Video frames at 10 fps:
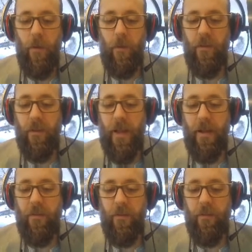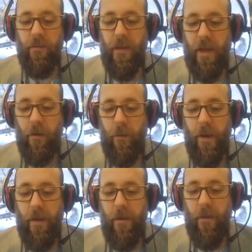with the lights of
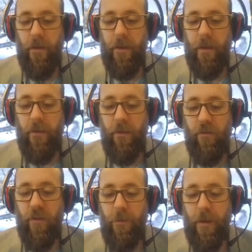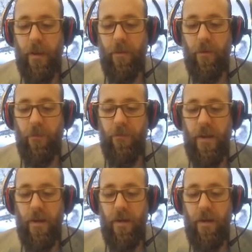Skagway and the shipping at their feet.